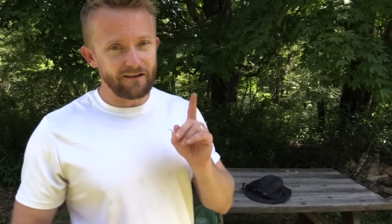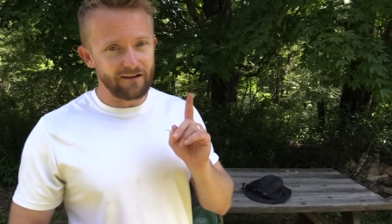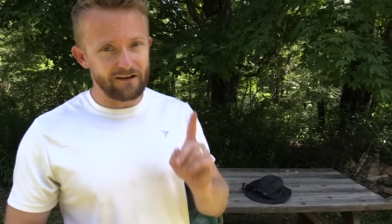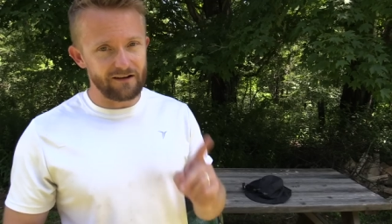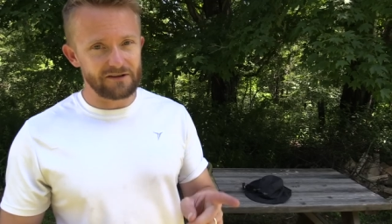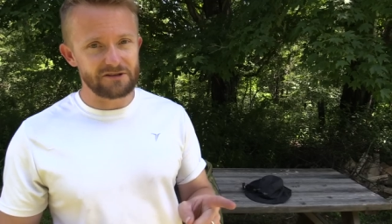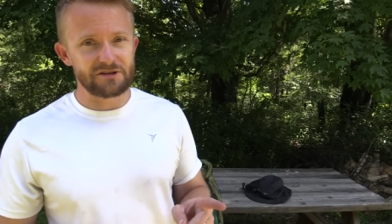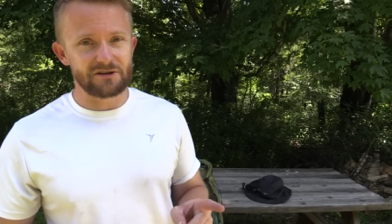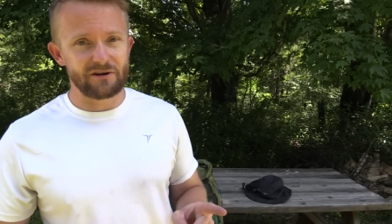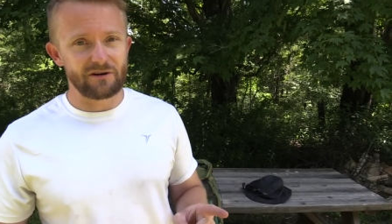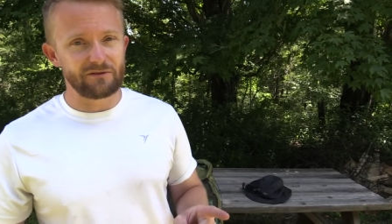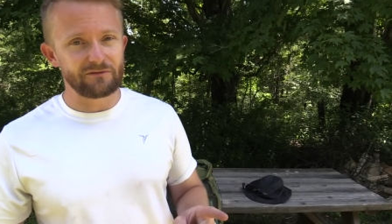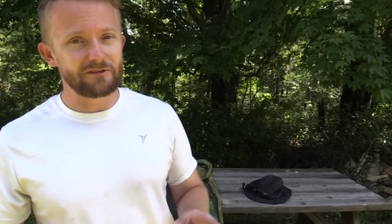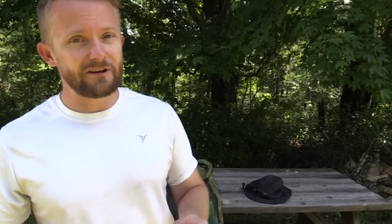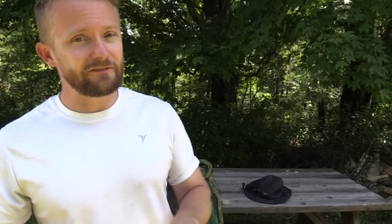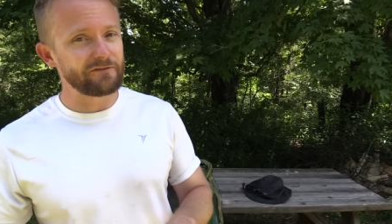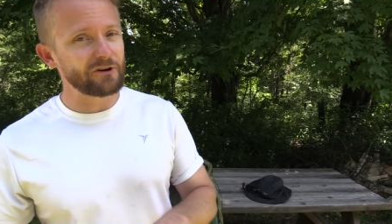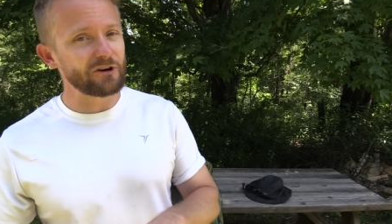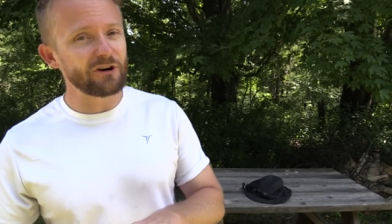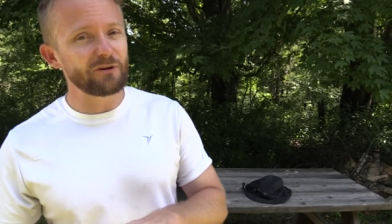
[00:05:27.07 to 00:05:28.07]
Also,
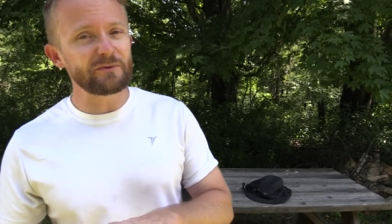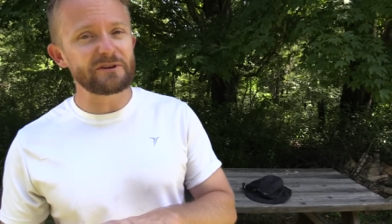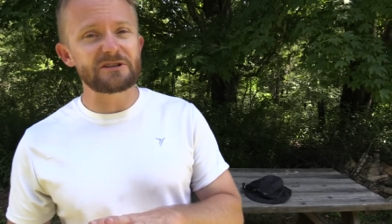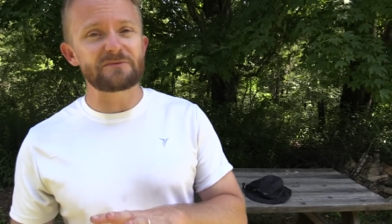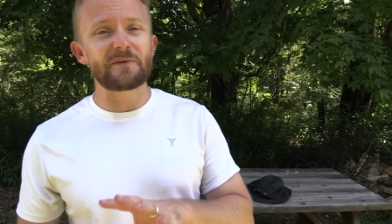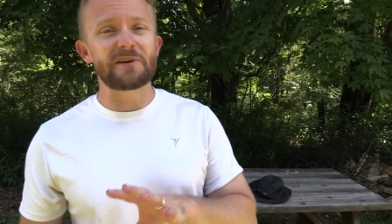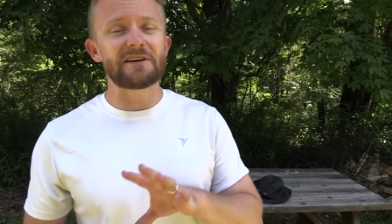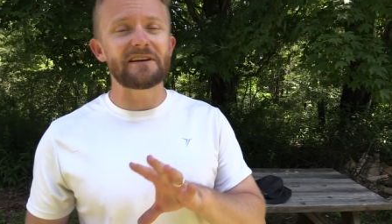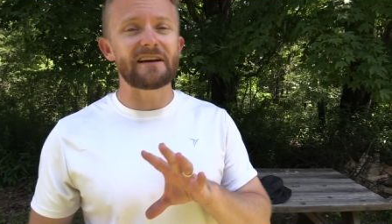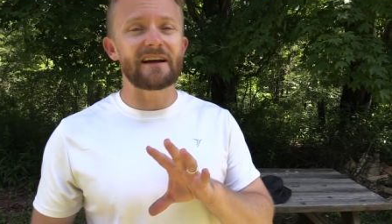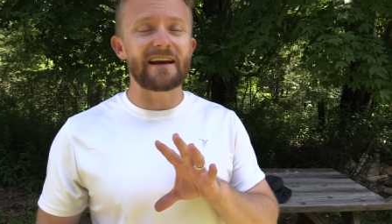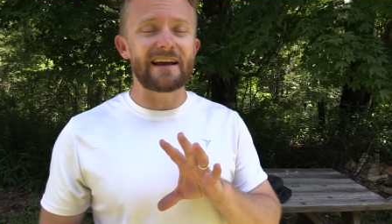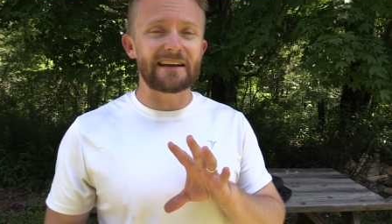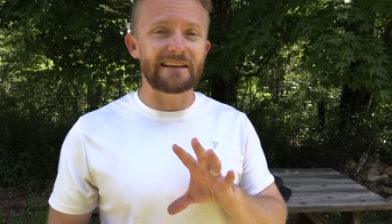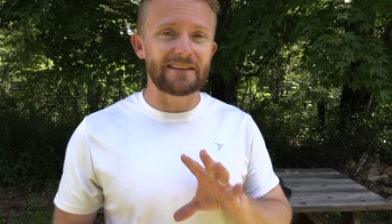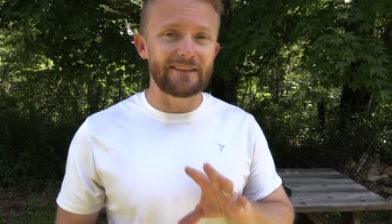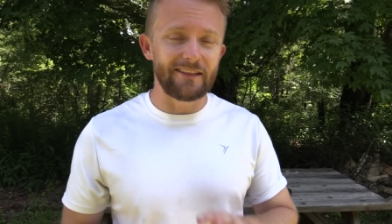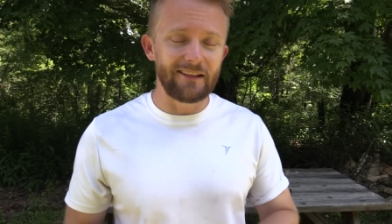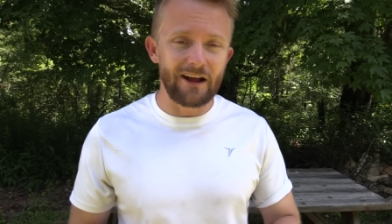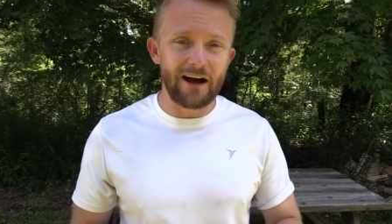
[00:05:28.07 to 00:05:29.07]
if you're going to be spending
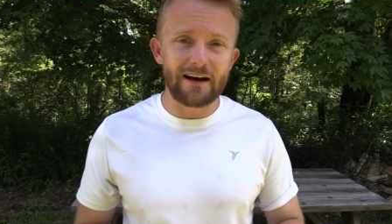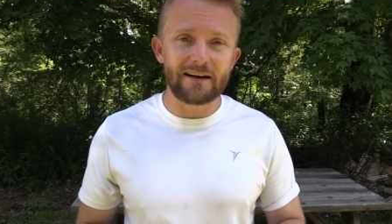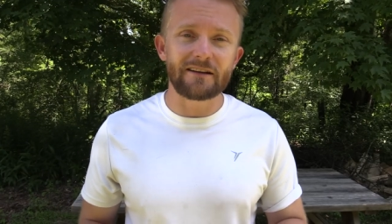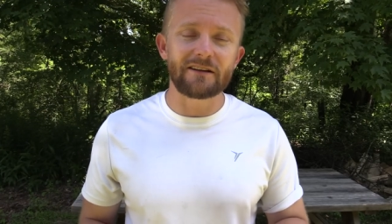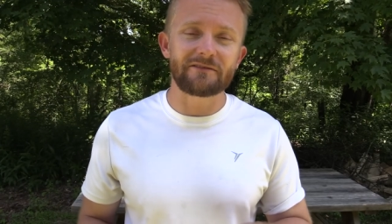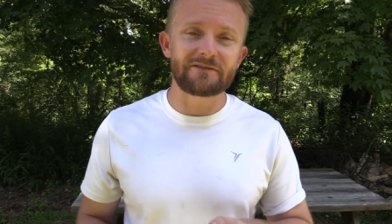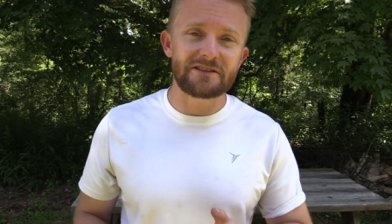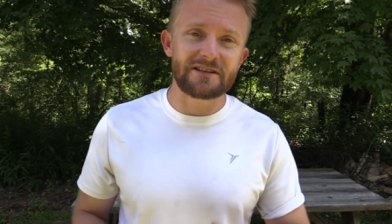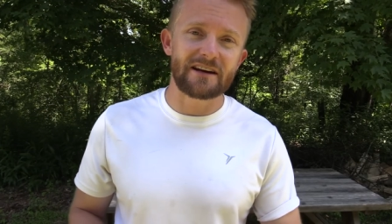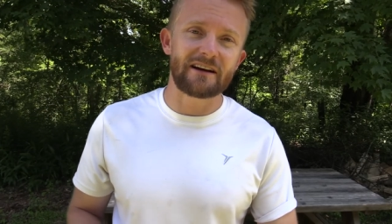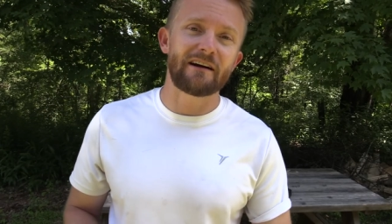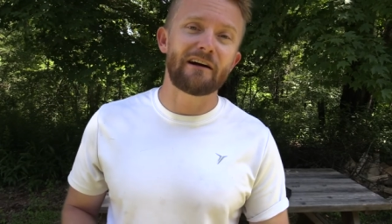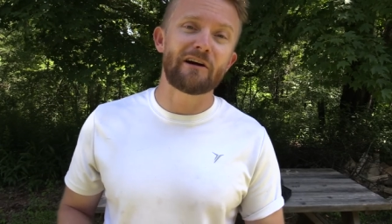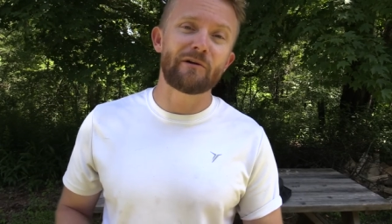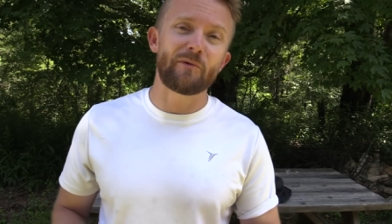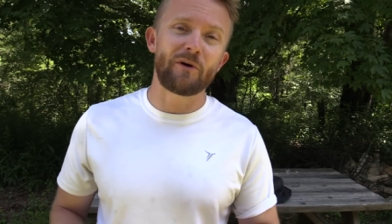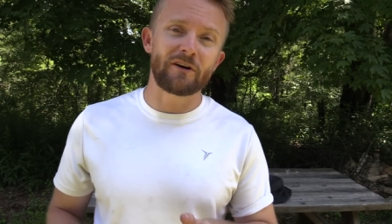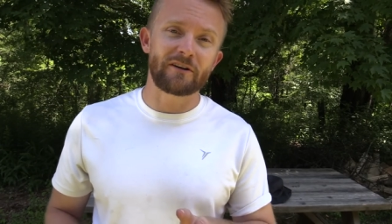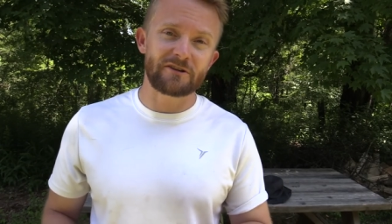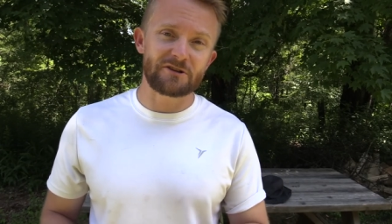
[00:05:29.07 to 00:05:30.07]
a lot of
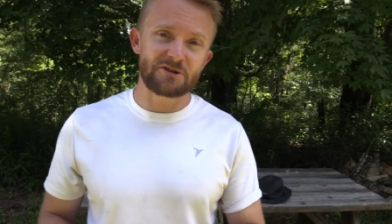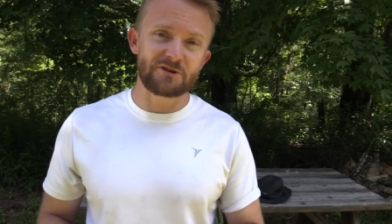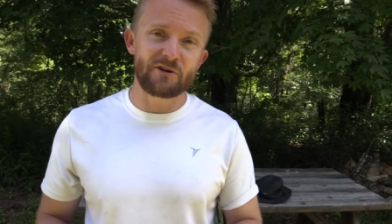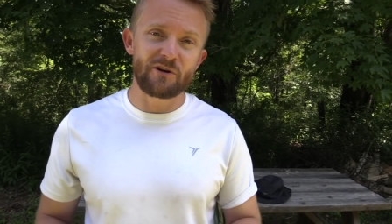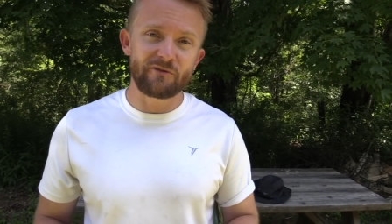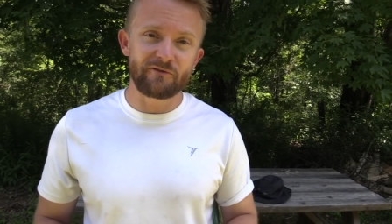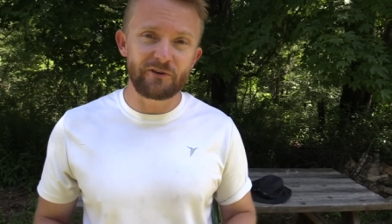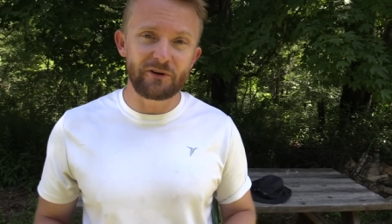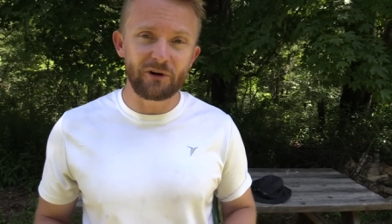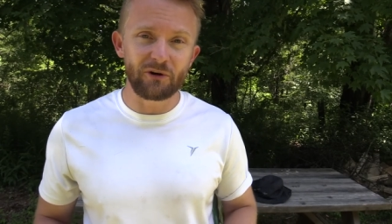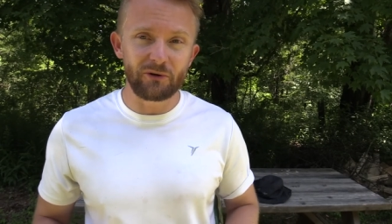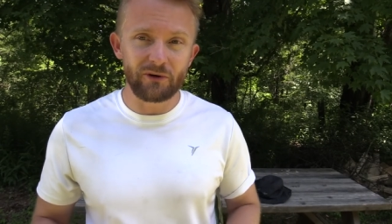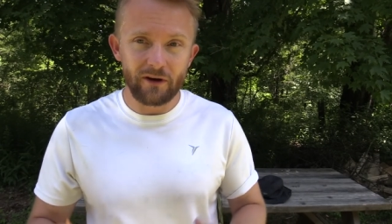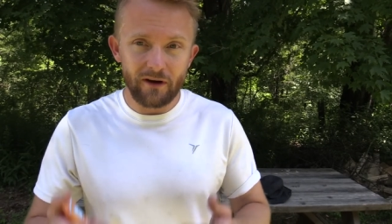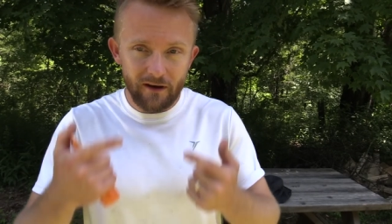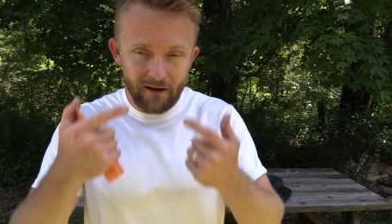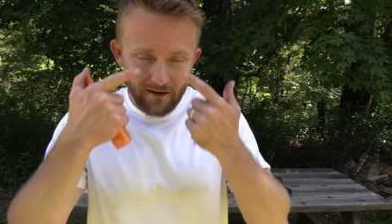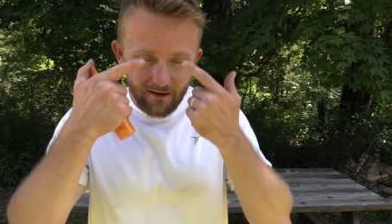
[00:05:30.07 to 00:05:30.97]
time on a snowfield,